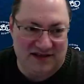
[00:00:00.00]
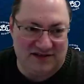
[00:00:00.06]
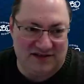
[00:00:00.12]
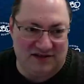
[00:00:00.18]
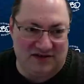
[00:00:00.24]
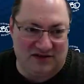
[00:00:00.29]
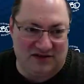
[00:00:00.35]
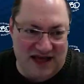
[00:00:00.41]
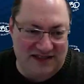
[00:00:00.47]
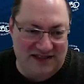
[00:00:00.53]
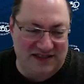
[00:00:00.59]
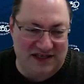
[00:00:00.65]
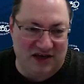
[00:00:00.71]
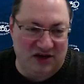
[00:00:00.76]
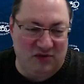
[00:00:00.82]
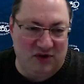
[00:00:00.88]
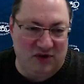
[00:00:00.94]
So the
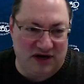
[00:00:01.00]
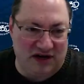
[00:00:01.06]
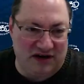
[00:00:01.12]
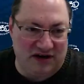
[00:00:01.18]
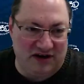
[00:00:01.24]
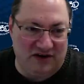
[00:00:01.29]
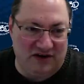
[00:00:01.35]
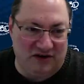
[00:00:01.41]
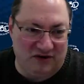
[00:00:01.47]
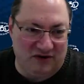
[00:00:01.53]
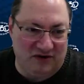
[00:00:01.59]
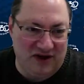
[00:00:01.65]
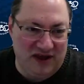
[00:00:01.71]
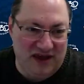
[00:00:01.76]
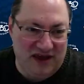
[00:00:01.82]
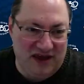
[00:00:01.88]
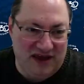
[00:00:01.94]
last thing you want to do